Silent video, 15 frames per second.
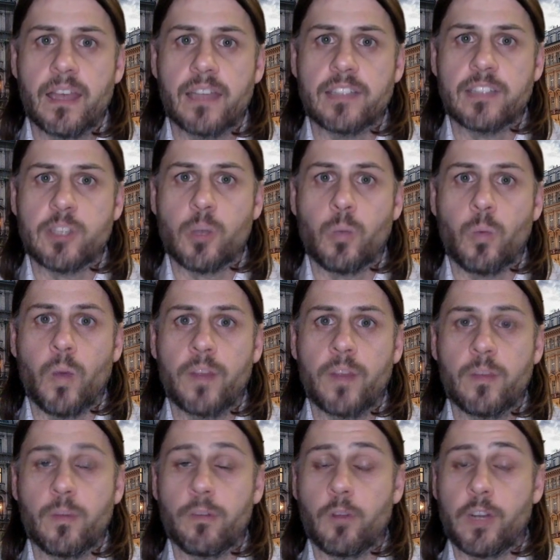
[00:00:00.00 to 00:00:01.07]
And so one
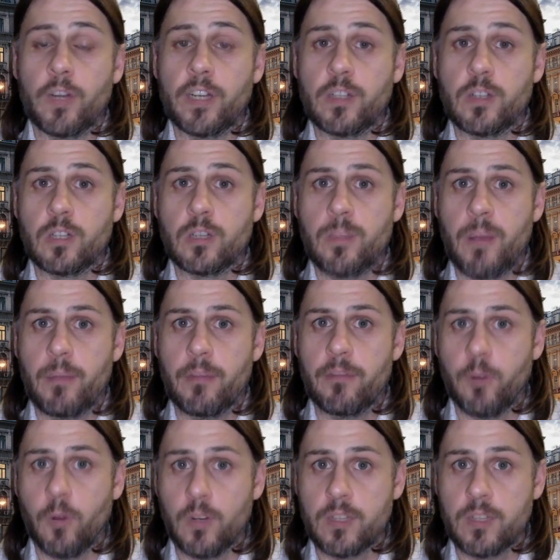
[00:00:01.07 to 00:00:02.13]
that we've already talked about
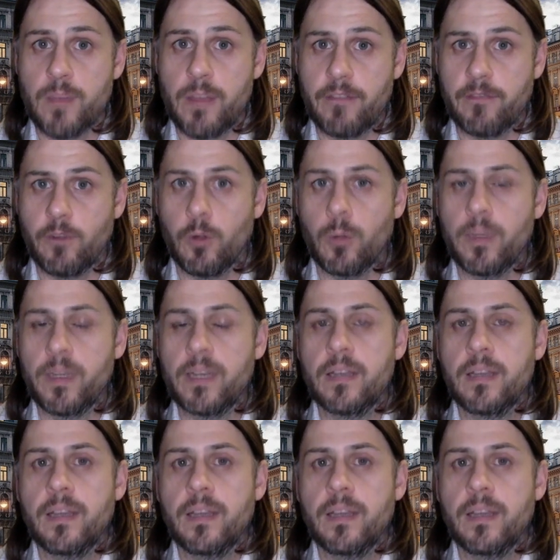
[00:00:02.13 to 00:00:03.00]
before is metformin,